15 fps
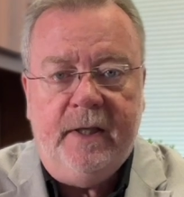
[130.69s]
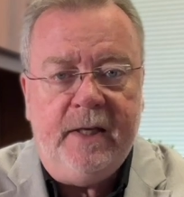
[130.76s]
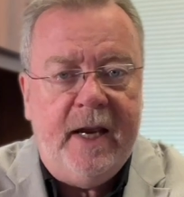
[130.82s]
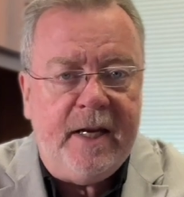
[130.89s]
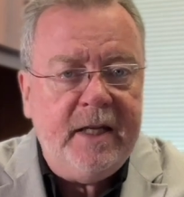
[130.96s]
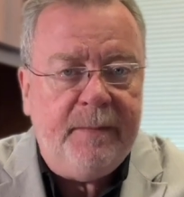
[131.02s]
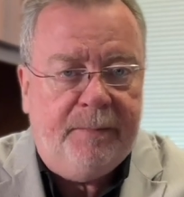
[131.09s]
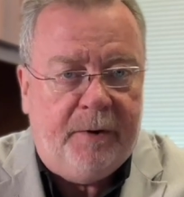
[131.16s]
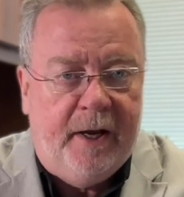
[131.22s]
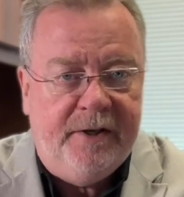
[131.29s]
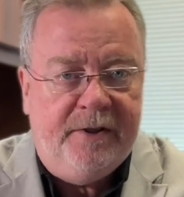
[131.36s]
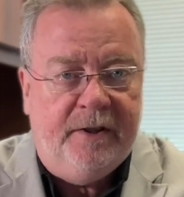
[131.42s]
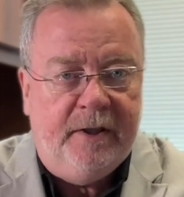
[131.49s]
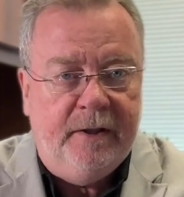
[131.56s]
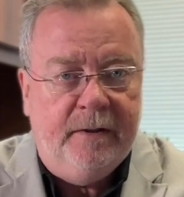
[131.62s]
any
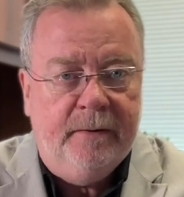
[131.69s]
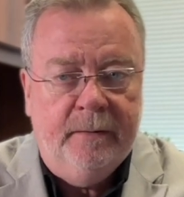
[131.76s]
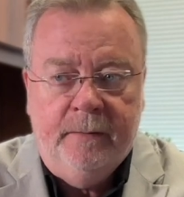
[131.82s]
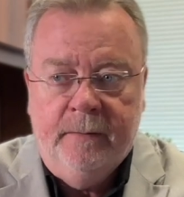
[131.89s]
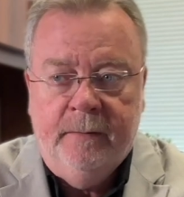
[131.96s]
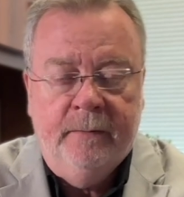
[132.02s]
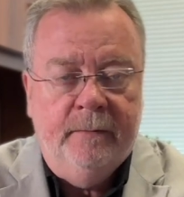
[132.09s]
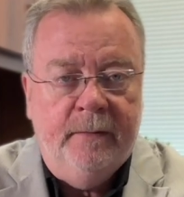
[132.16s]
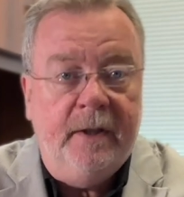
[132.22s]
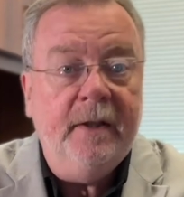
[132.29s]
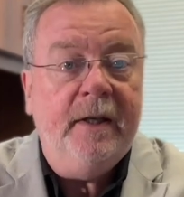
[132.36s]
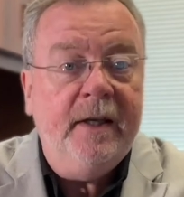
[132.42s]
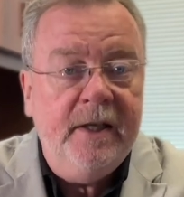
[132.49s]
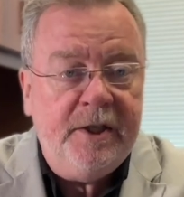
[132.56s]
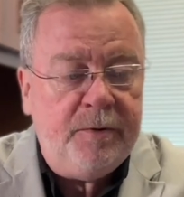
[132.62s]
president in
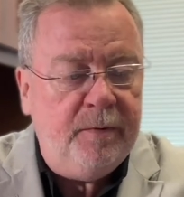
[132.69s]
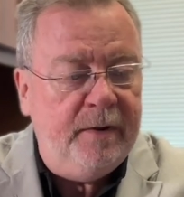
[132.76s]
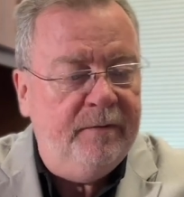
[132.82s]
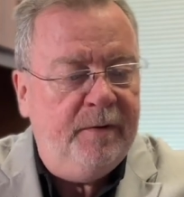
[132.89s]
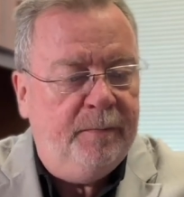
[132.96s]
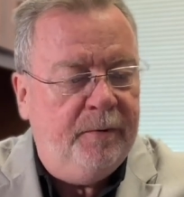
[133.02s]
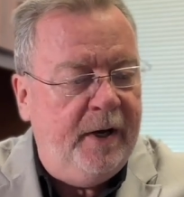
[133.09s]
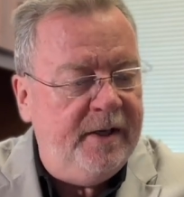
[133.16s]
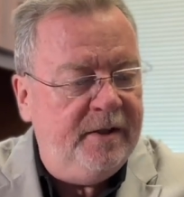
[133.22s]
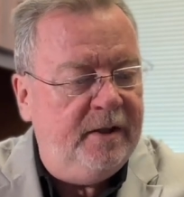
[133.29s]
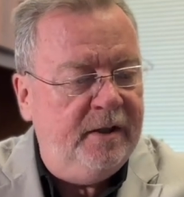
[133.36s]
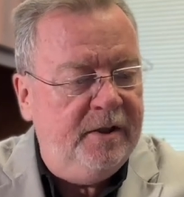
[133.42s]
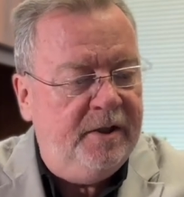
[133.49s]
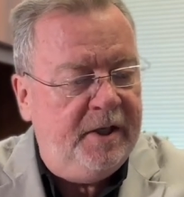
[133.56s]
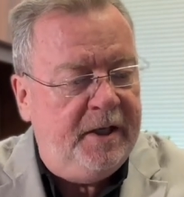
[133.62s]
the history of the
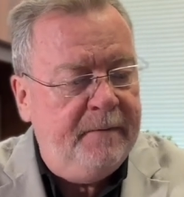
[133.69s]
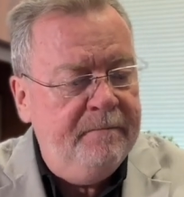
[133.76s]
presidency.